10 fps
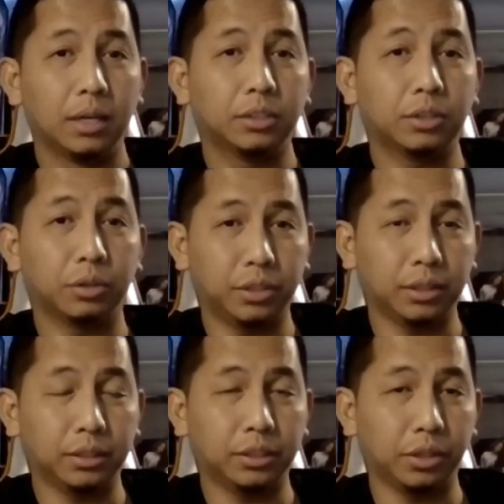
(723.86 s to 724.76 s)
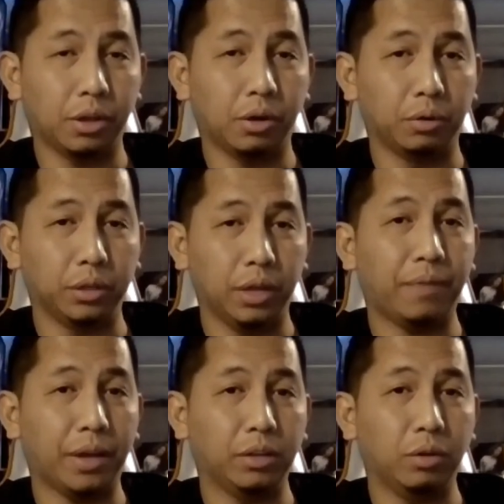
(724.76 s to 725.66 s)
so just you know if
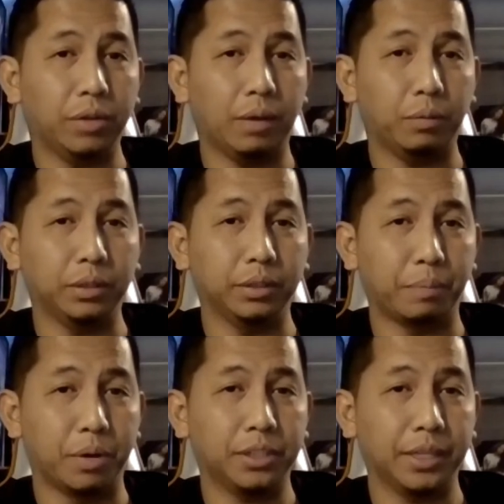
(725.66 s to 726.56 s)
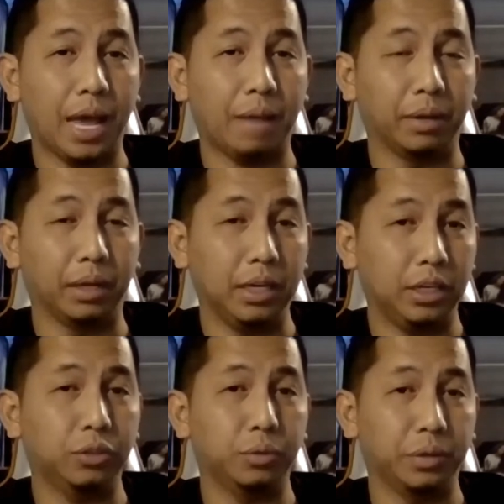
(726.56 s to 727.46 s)
i know that the person having
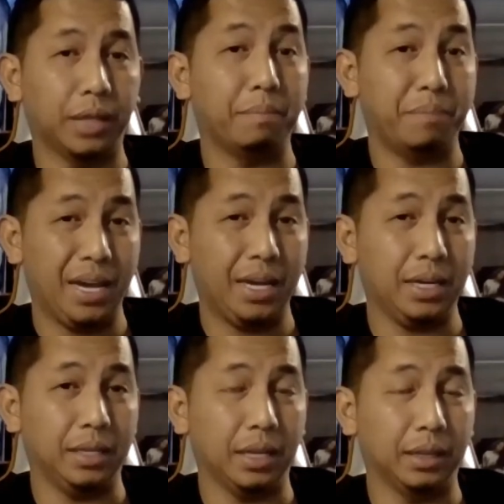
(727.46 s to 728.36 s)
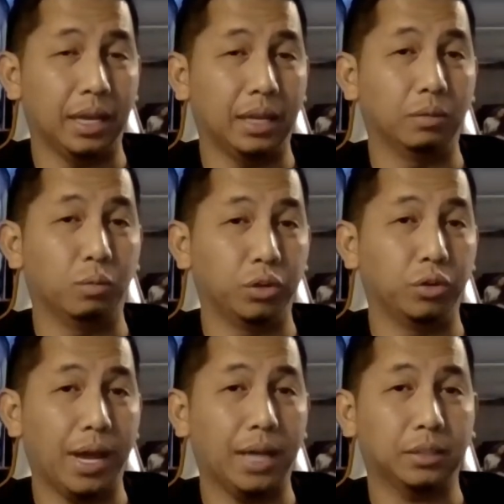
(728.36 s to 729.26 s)
issue with that pain and then when
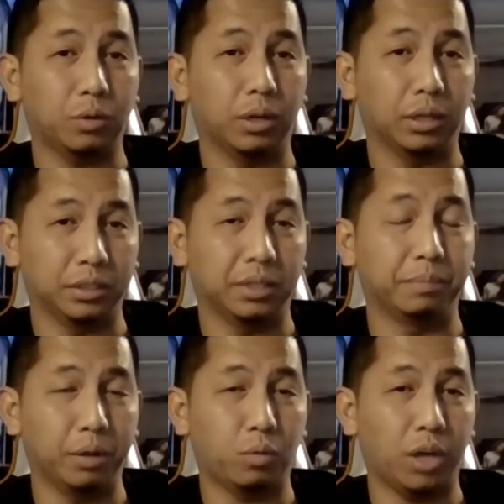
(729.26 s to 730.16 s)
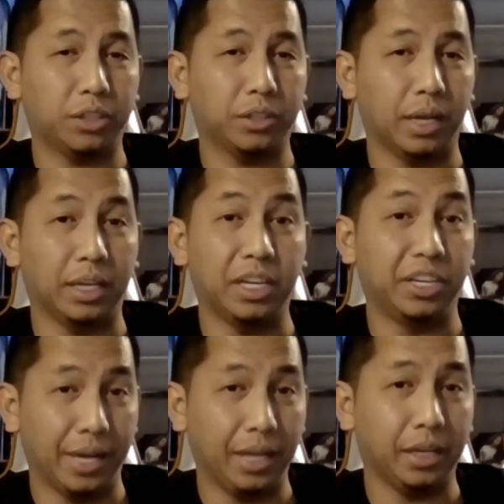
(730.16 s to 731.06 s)
you ask a simple question and he
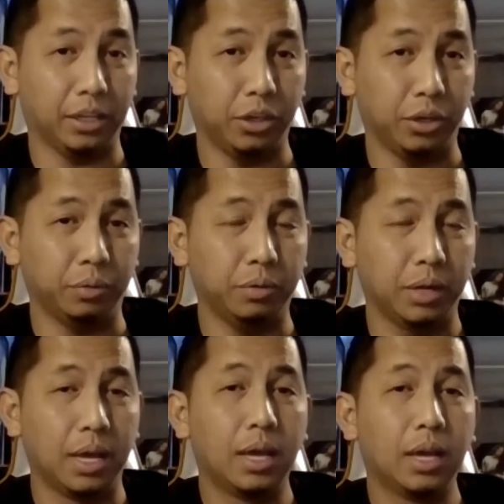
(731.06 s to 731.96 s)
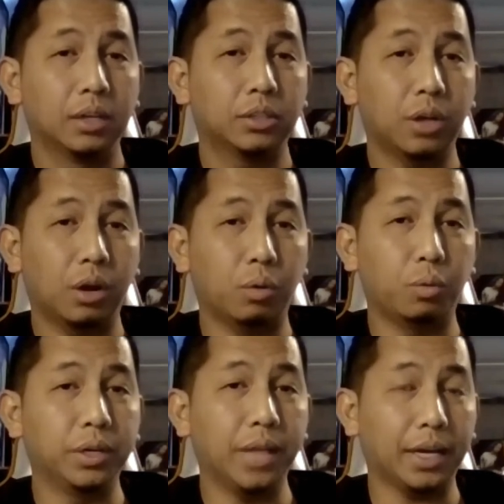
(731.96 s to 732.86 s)
yell at you so
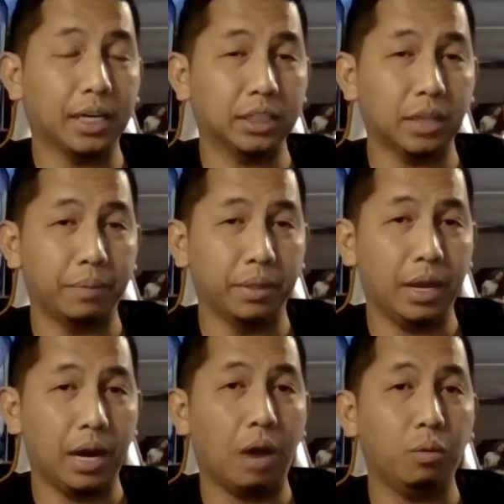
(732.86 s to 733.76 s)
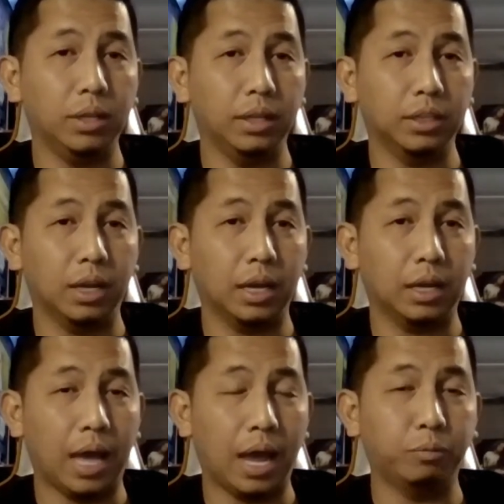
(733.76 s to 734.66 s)
we're not going to stop in there i will
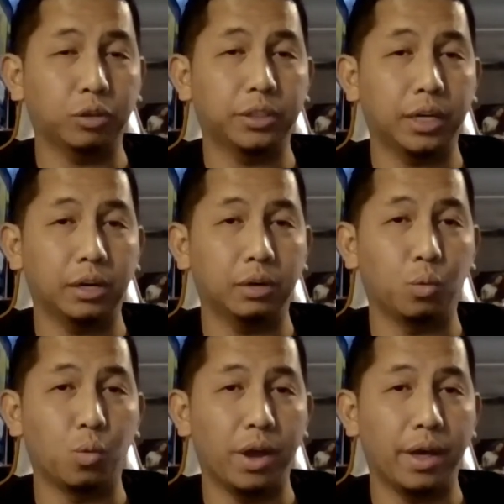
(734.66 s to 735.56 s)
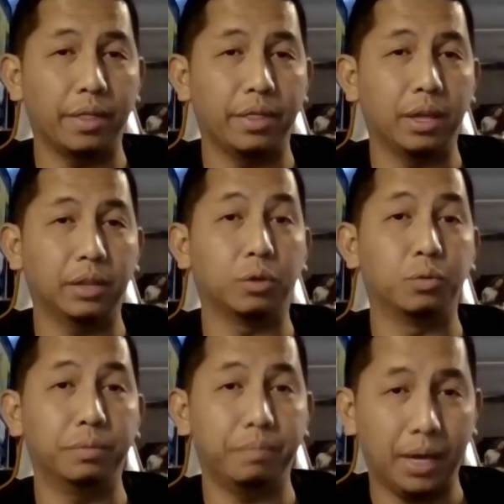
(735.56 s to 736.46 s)
have to share it with the
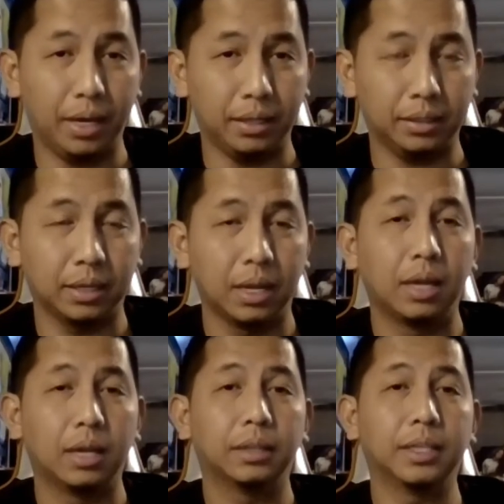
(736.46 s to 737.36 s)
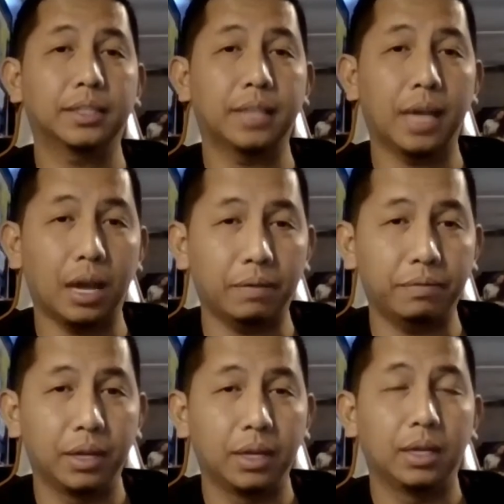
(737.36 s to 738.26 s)
roommate the staff
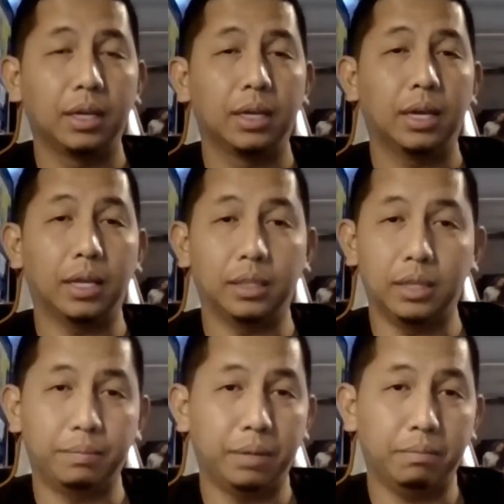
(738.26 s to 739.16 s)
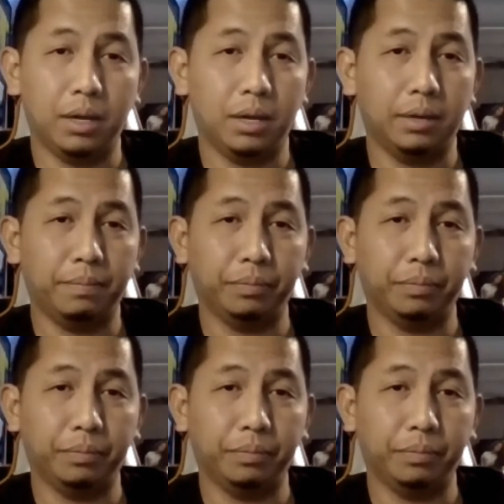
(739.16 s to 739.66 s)
and give them a